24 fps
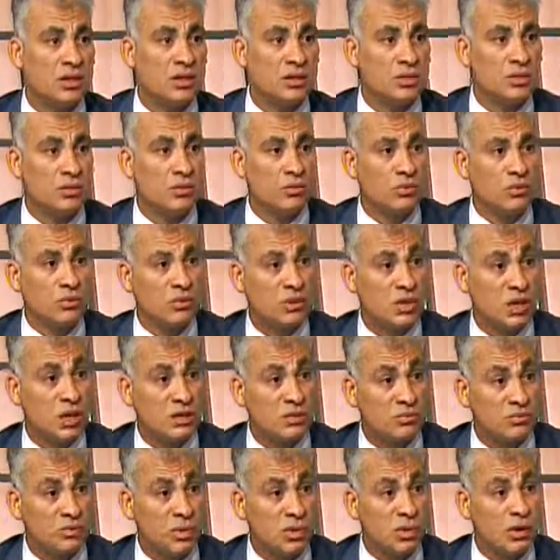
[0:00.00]
energy
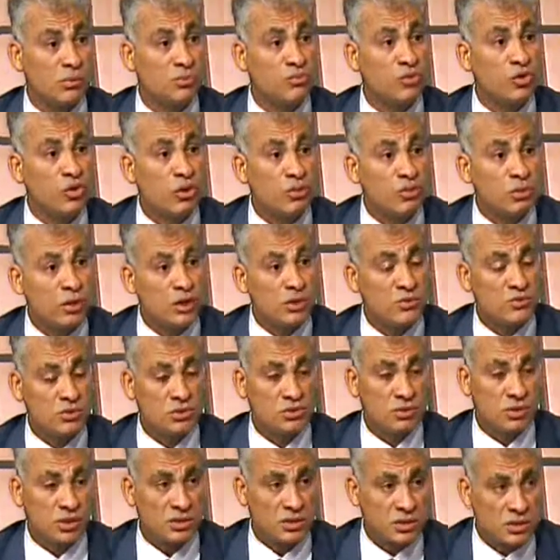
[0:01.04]
has been a problem
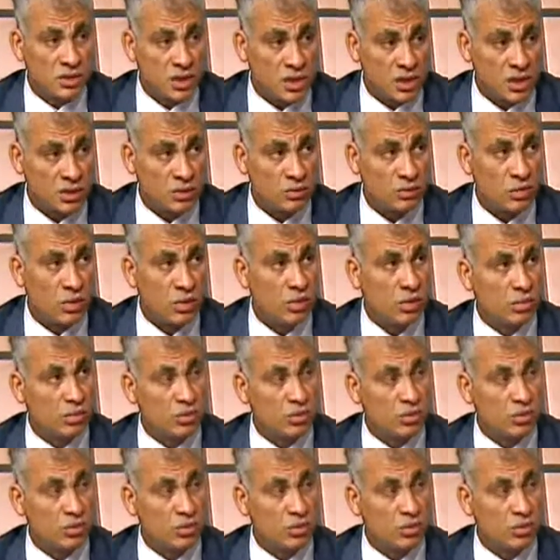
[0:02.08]
to the state,